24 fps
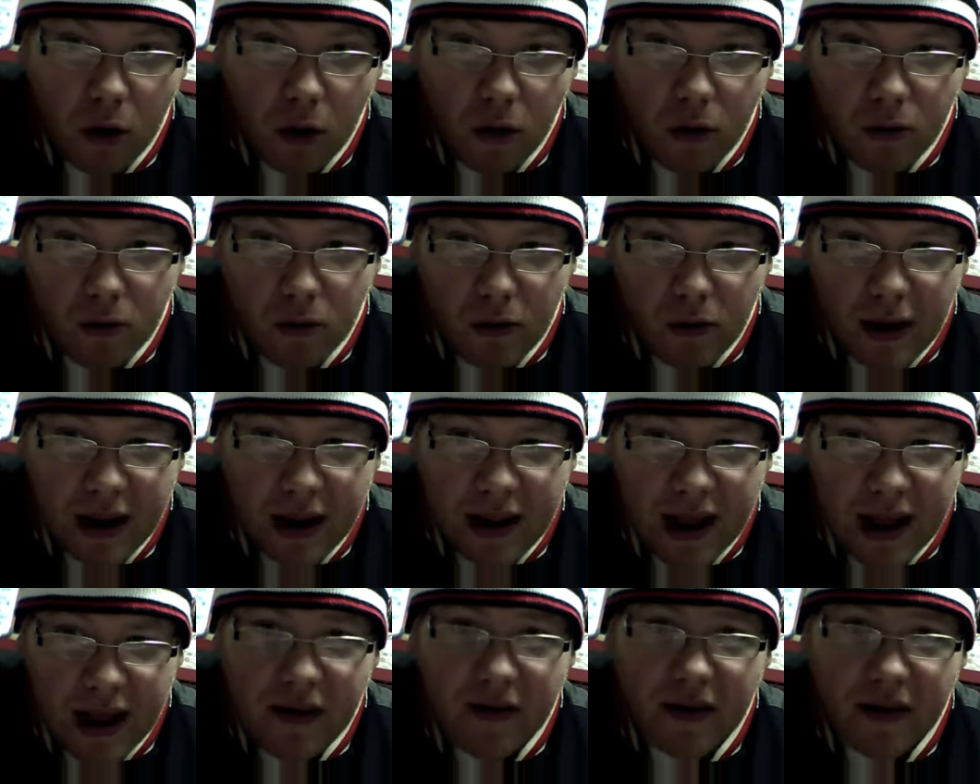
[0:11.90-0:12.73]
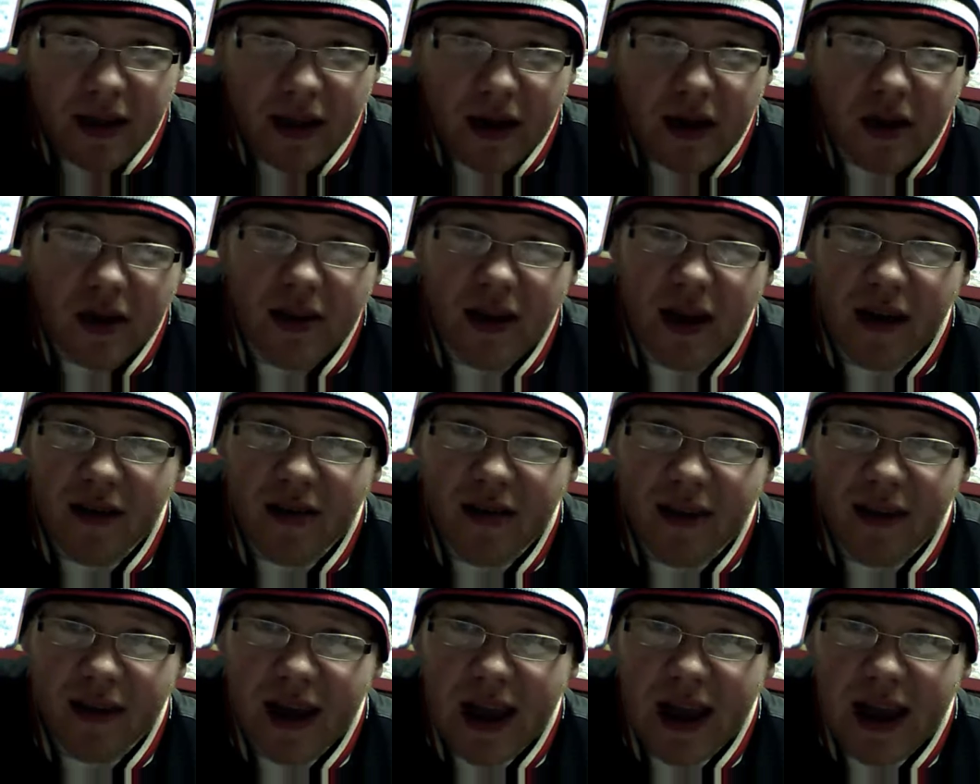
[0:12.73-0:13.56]
we can have our next
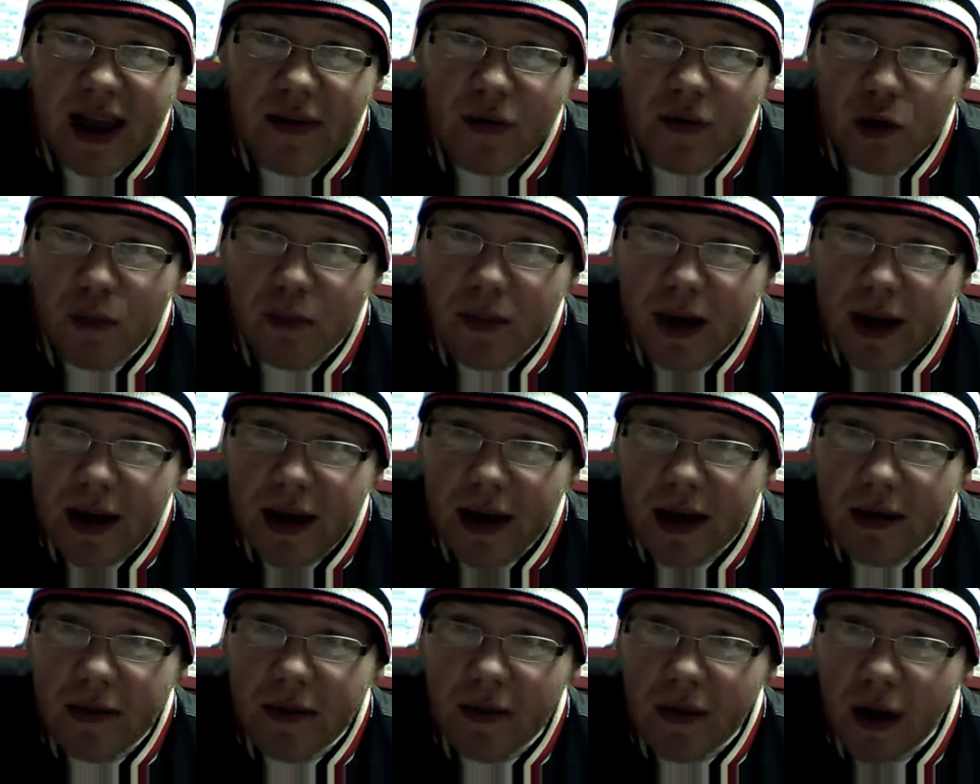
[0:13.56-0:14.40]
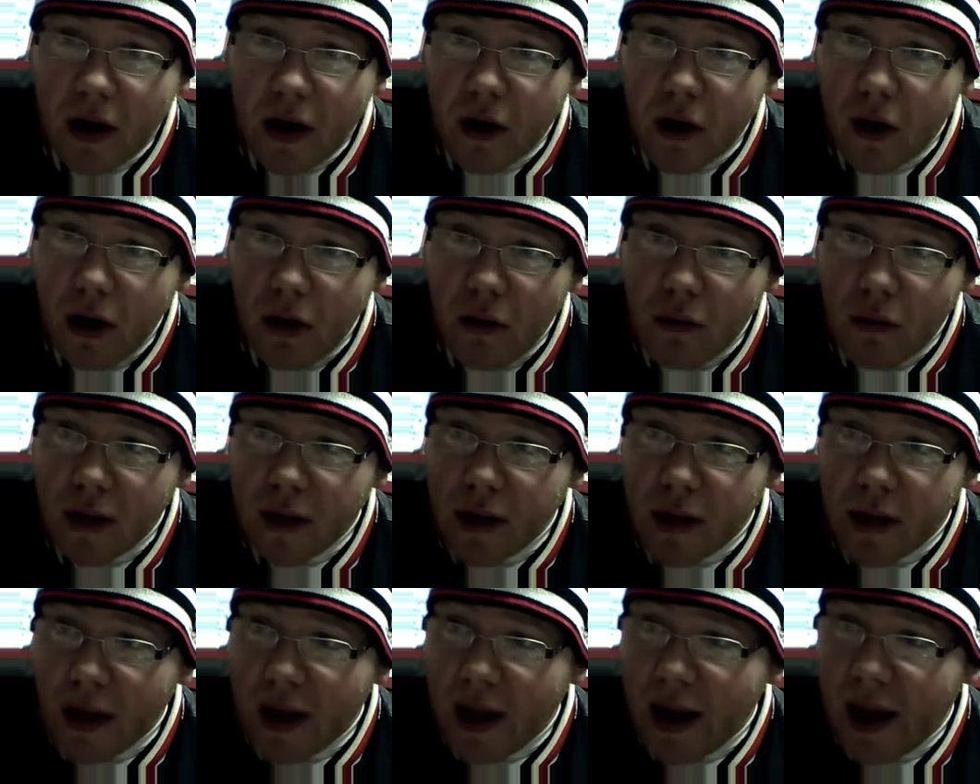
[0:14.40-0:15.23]
game will be a good
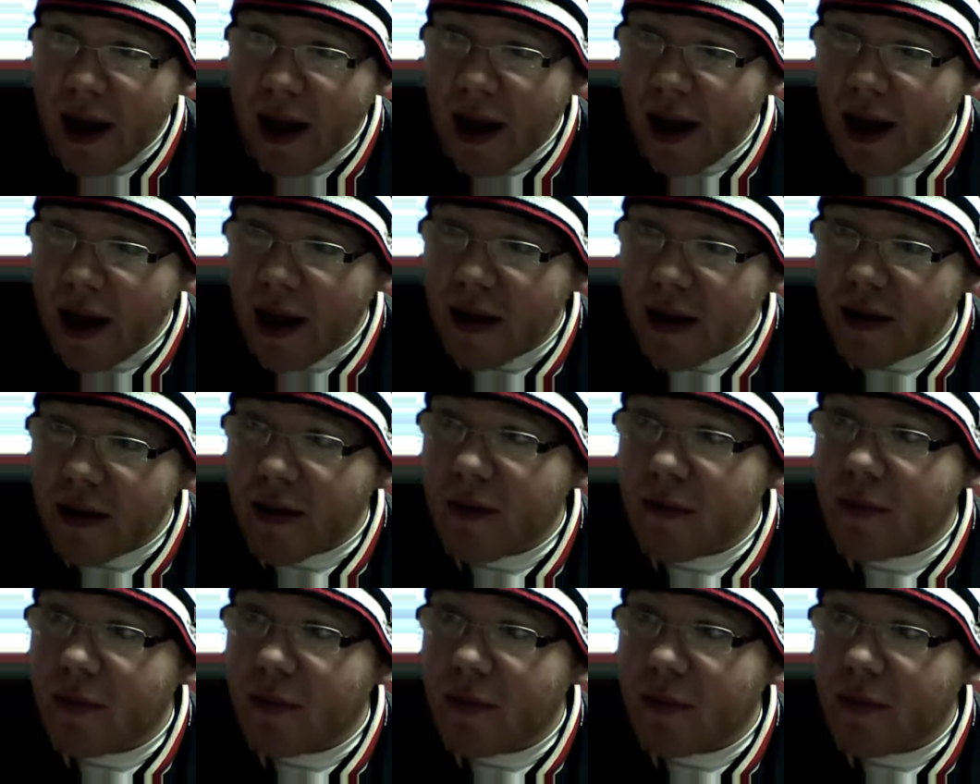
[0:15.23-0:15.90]
one. And